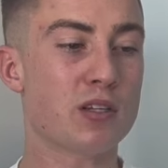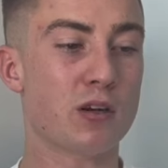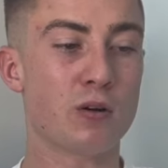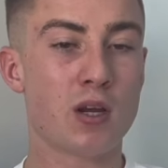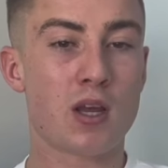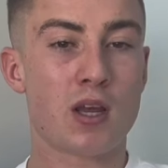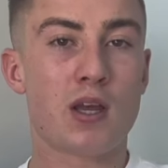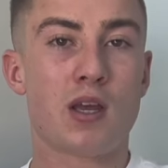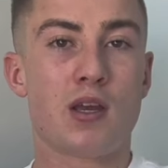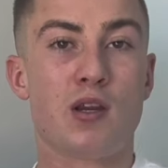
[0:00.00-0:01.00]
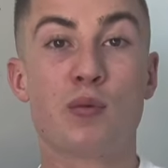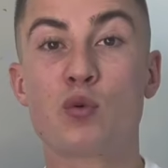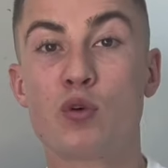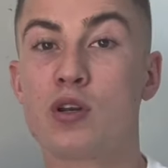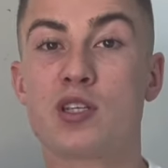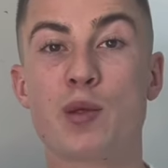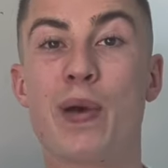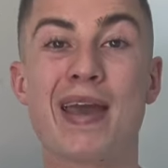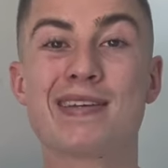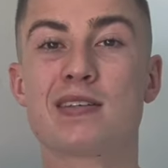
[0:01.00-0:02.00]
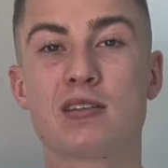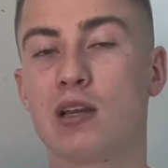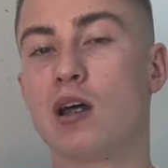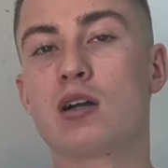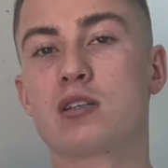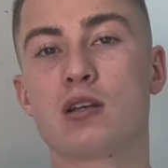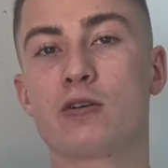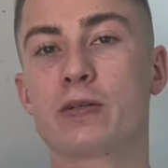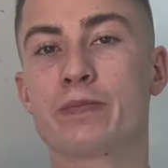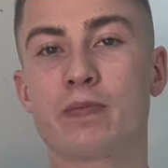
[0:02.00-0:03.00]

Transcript: So, number one is the pace is a lot slower.